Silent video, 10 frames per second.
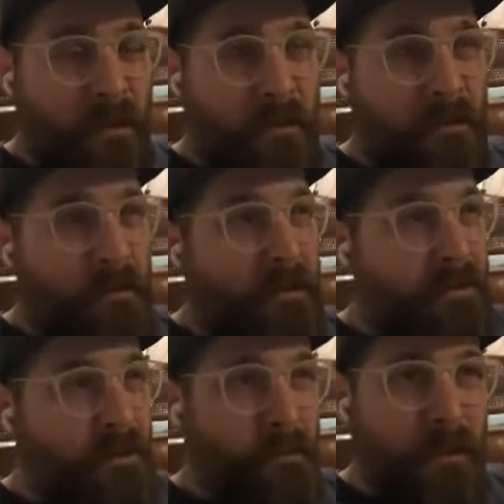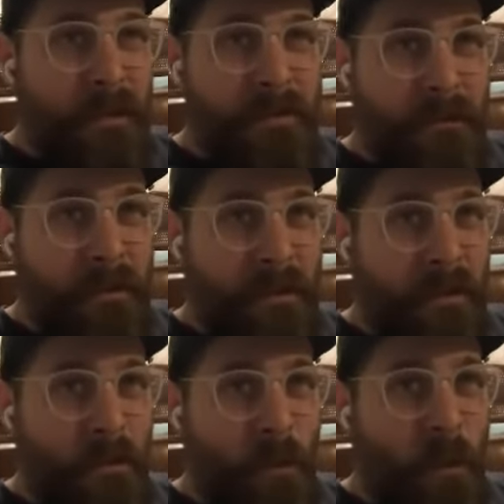can do, is it really something that
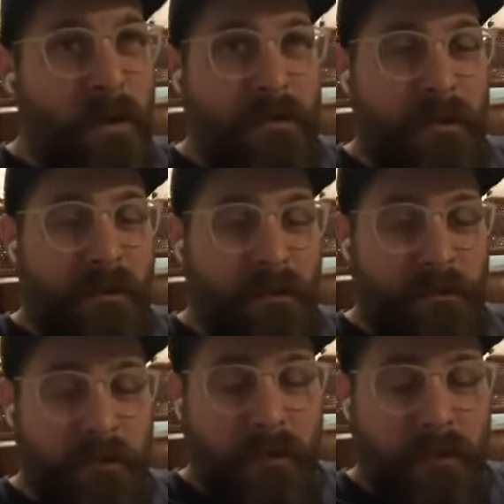you want to do?